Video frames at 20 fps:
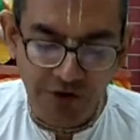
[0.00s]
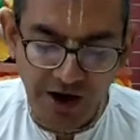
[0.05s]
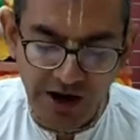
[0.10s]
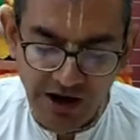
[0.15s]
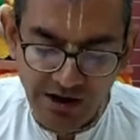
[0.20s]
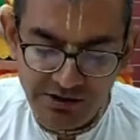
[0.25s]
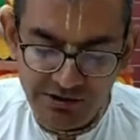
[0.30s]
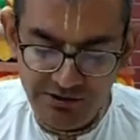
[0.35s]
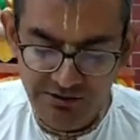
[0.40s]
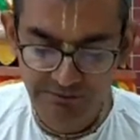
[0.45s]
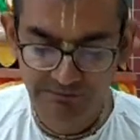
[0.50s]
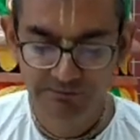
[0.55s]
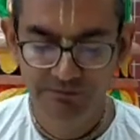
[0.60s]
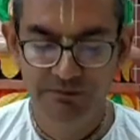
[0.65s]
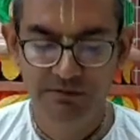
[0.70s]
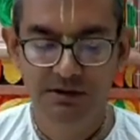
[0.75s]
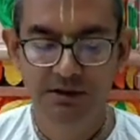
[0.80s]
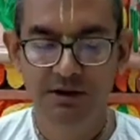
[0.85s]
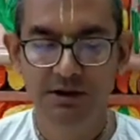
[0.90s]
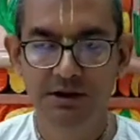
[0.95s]
fate
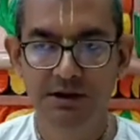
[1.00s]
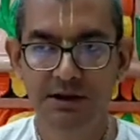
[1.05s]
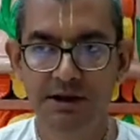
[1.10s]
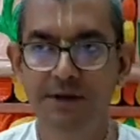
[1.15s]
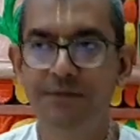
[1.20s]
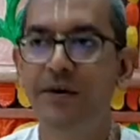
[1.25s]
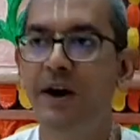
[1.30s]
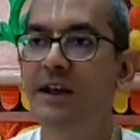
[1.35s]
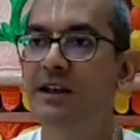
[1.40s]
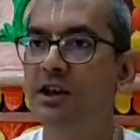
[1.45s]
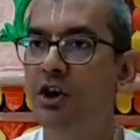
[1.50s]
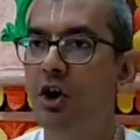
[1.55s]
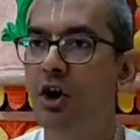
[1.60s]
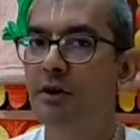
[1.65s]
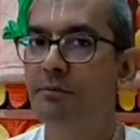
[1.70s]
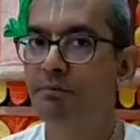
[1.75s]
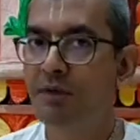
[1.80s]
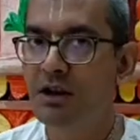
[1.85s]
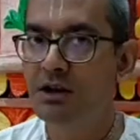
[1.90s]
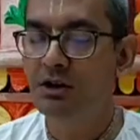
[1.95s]
if I
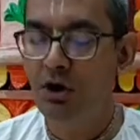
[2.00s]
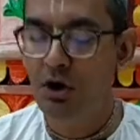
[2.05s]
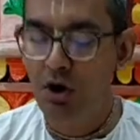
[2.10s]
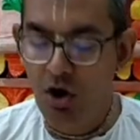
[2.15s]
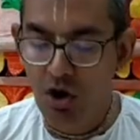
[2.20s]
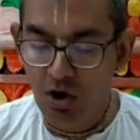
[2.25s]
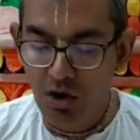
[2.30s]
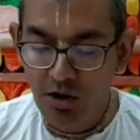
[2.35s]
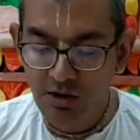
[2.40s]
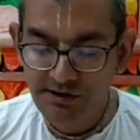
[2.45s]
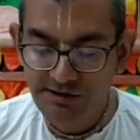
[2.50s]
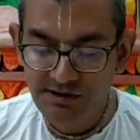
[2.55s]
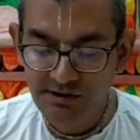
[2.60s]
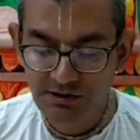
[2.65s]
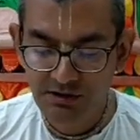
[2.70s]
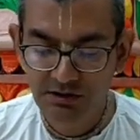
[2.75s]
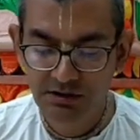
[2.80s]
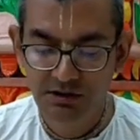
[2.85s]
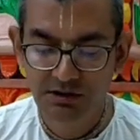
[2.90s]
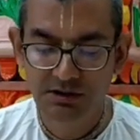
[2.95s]
cannot bring the horse.